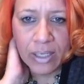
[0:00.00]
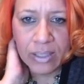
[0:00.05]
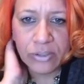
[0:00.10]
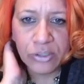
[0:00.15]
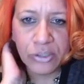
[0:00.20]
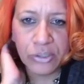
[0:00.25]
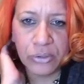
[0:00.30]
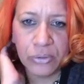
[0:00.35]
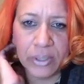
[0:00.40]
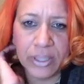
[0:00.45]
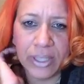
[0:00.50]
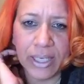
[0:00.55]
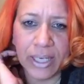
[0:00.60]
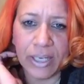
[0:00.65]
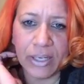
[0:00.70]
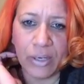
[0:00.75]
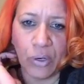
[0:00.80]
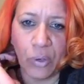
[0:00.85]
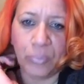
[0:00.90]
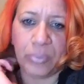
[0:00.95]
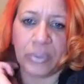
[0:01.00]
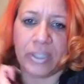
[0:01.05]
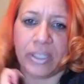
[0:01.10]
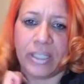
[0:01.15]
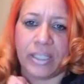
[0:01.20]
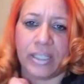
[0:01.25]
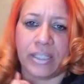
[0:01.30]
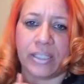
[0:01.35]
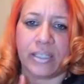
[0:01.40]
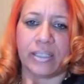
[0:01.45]
Juliet
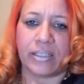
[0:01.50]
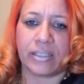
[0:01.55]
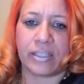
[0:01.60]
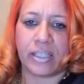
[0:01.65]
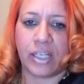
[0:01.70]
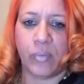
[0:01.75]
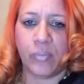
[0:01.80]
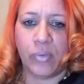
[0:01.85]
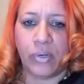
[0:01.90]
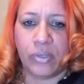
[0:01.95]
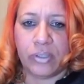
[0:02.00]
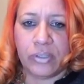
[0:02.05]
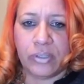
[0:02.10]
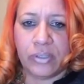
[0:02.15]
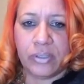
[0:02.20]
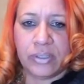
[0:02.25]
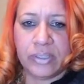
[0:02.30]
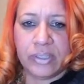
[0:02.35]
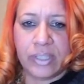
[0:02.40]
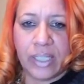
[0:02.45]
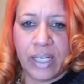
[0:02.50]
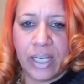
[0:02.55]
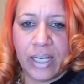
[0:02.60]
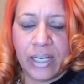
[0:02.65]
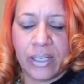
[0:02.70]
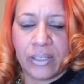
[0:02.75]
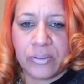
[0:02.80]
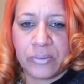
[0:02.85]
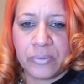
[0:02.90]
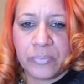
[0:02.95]
Copeland, come on
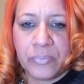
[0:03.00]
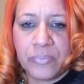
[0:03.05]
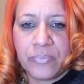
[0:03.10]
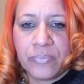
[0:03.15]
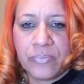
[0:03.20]
down.